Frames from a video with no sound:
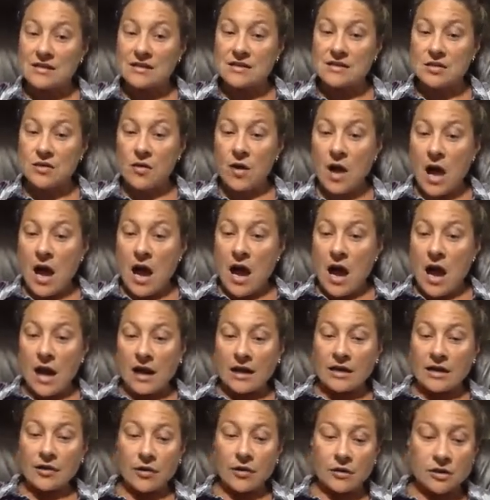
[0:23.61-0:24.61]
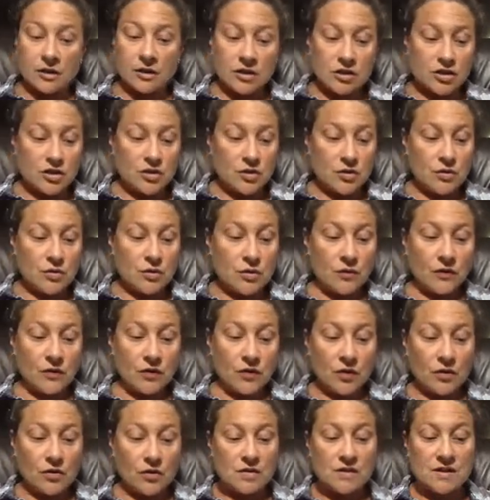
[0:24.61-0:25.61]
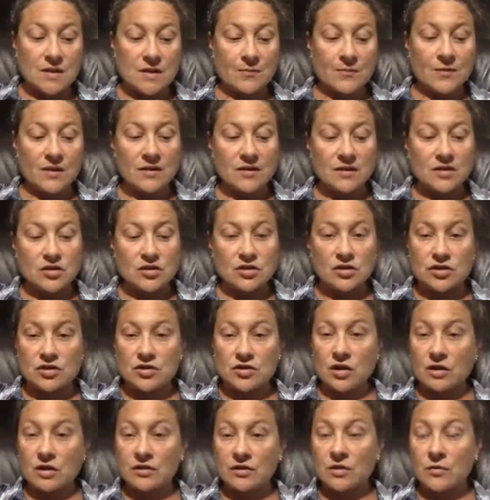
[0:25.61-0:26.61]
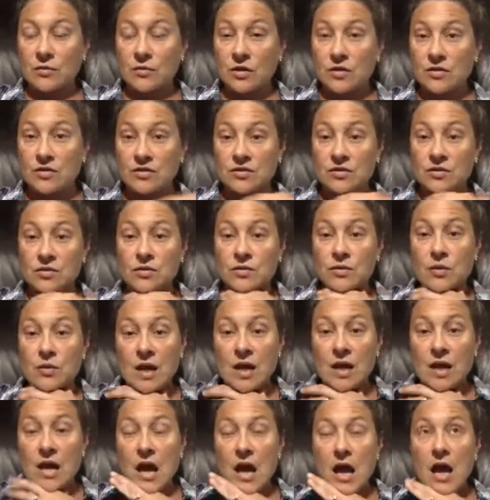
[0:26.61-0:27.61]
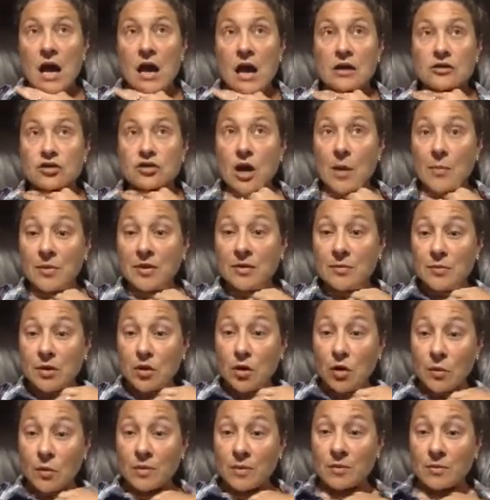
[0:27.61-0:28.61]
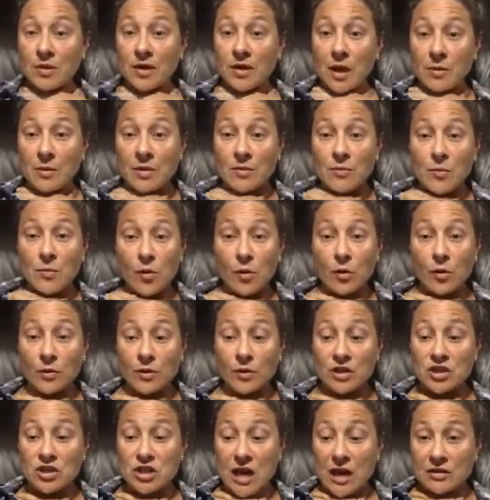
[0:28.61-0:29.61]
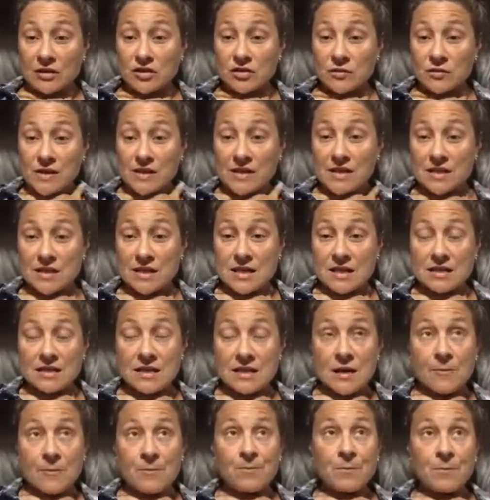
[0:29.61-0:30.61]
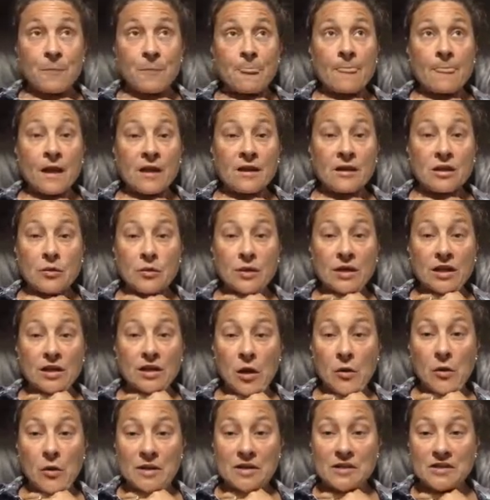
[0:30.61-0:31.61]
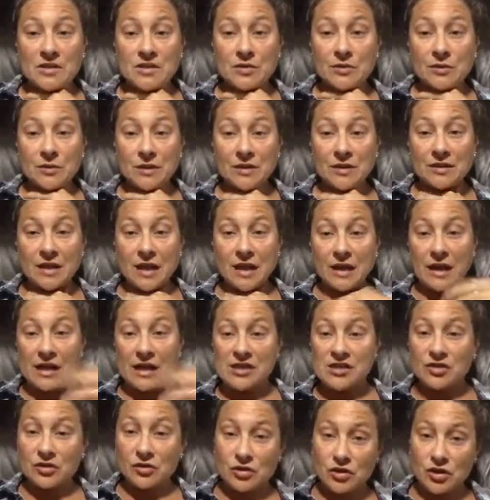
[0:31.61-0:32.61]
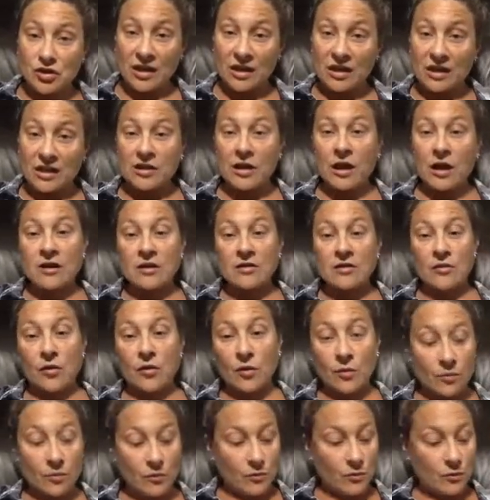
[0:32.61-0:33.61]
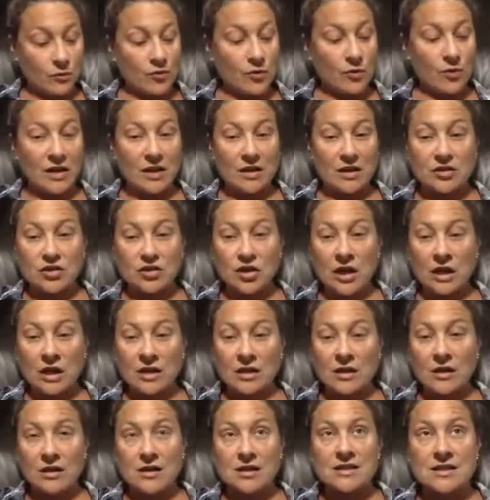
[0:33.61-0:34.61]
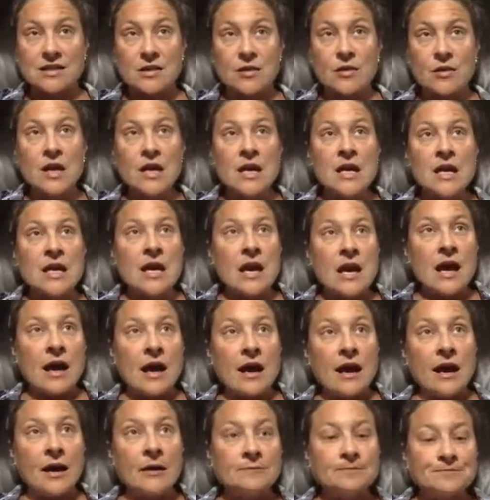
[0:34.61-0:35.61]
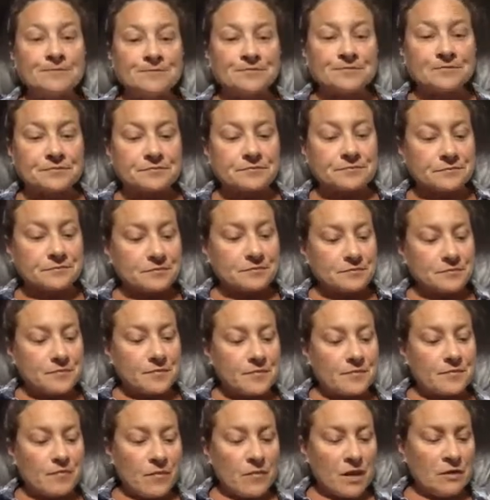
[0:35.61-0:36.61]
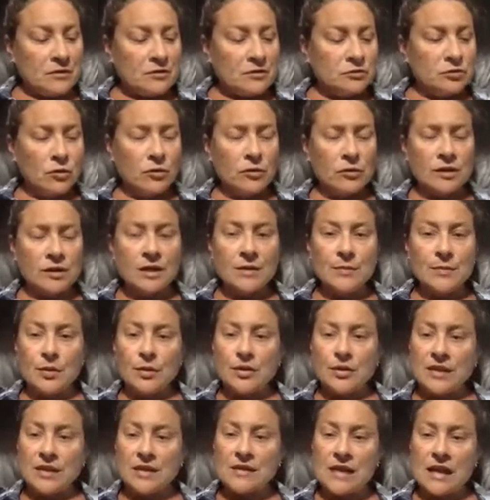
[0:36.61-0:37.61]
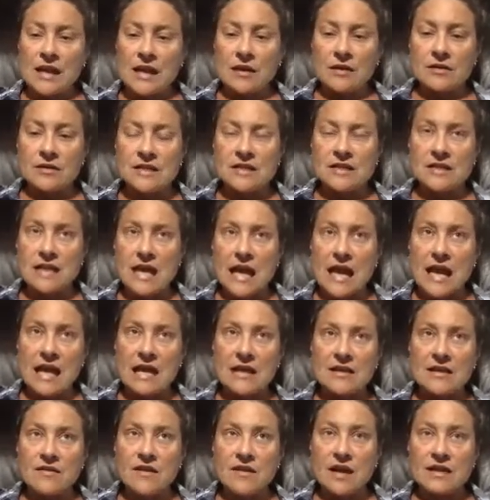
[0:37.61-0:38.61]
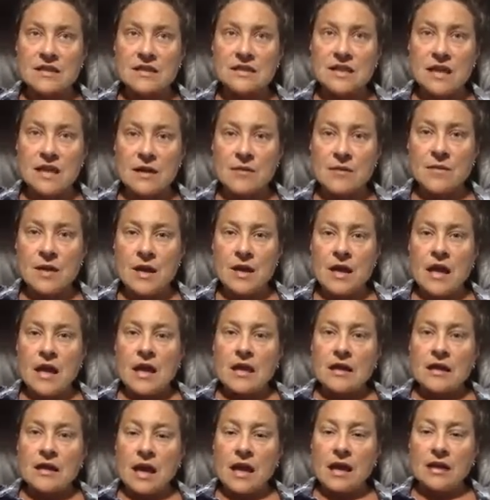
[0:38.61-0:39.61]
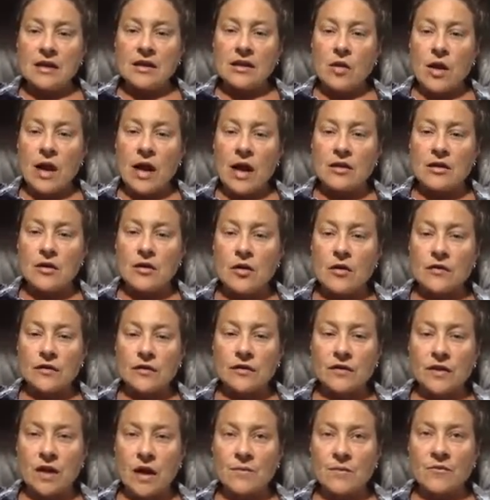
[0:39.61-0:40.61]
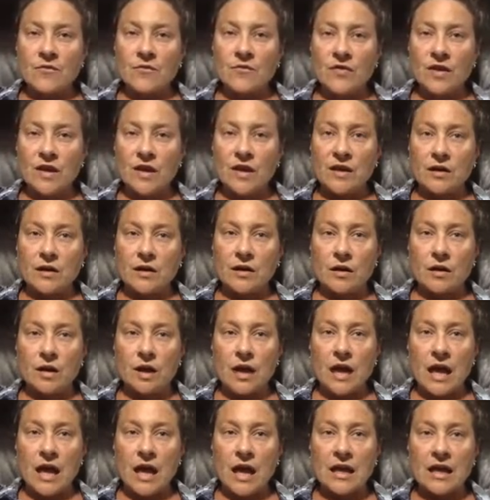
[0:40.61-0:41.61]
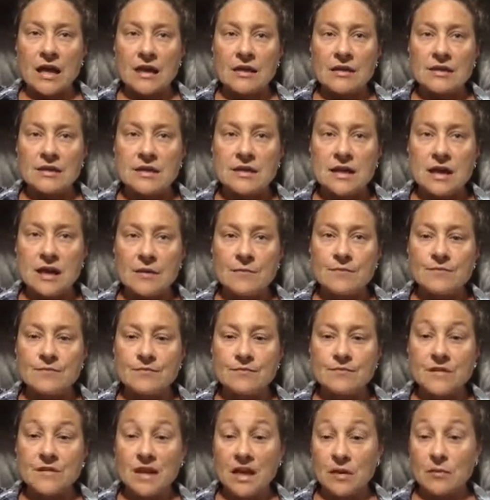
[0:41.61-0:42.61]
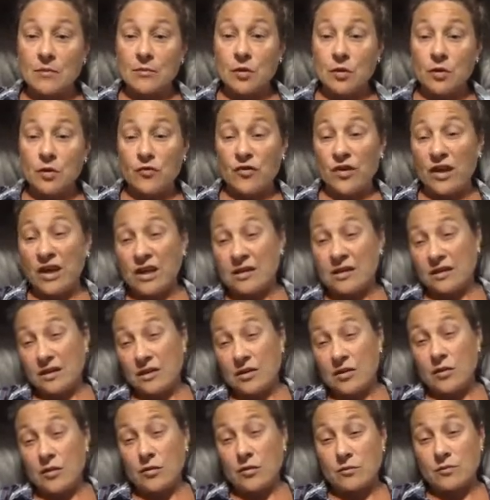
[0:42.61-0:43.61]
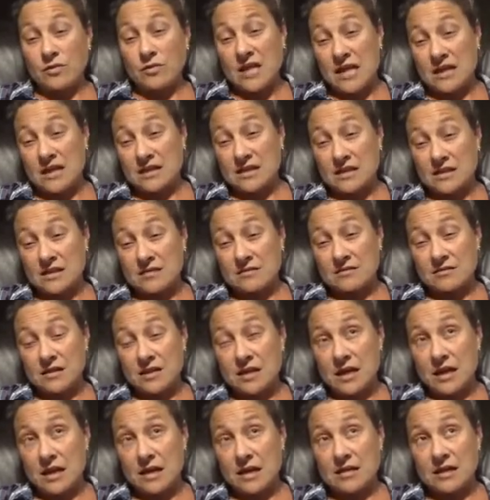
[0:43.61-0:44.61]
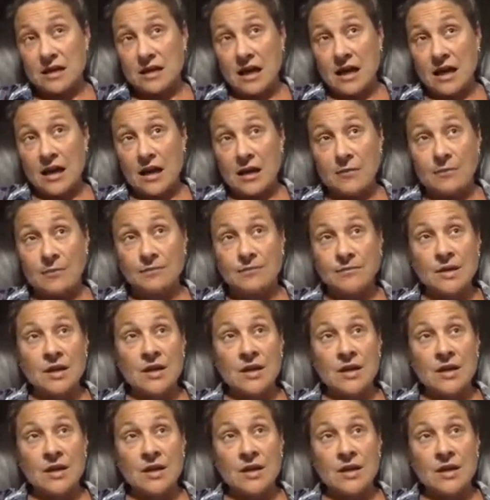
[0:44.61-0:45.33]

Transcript: And so, I encourage you if you're something that you're struggling with to uh, drop it in becoming, becoming more, reach out to us and um, you know we can always do an, an extra training on it or the weekly training on it so um, lori put in here today that um, kind of you know how to overcome fear and um, get moving you know take you know um,